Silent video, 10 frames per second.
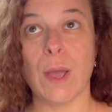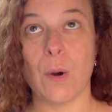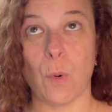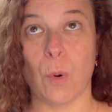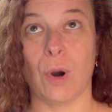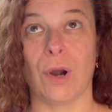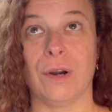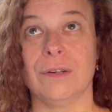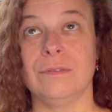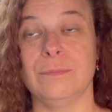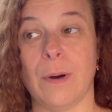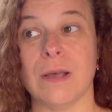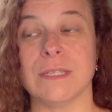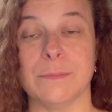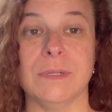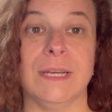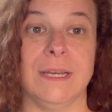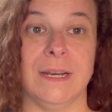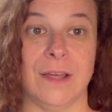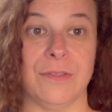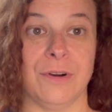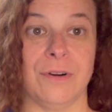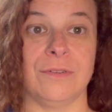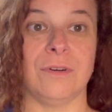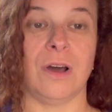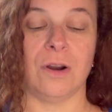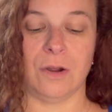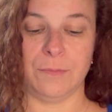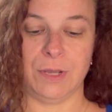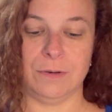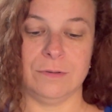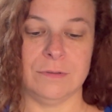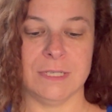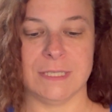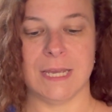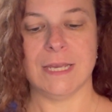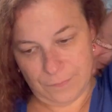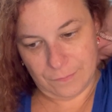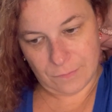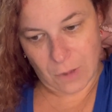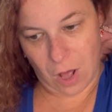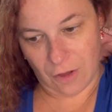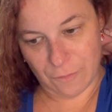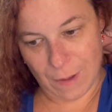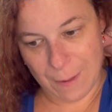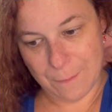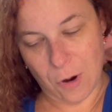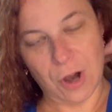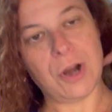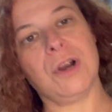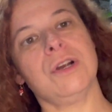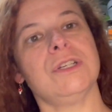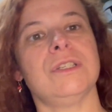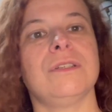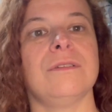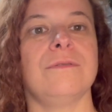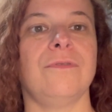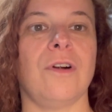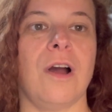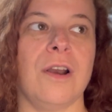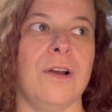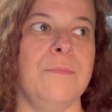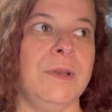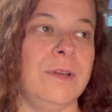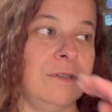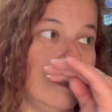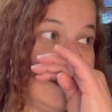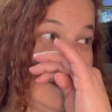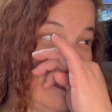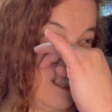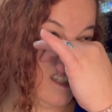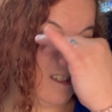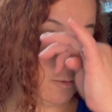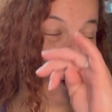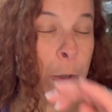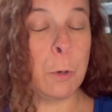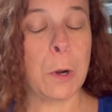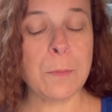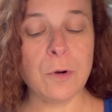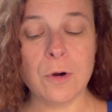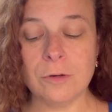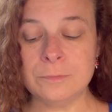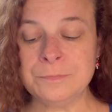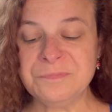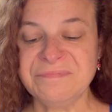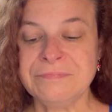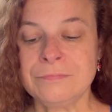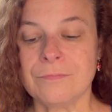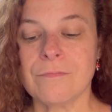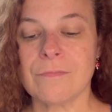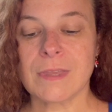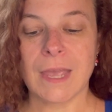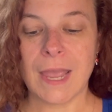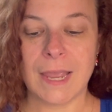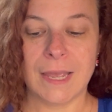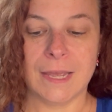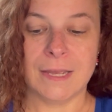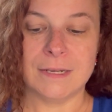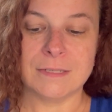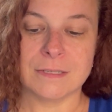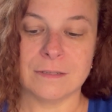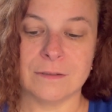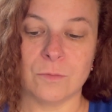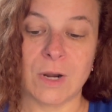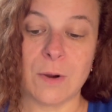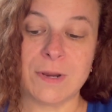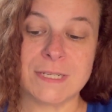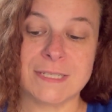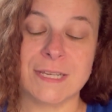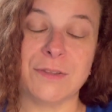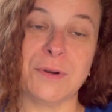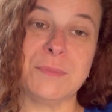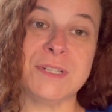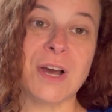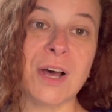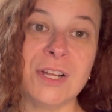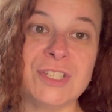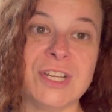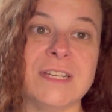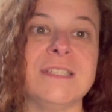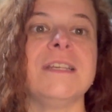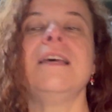or possibly another autoimmune disease. All of my markers for autoimmune diseases were normal and when I went to see the rheumatologist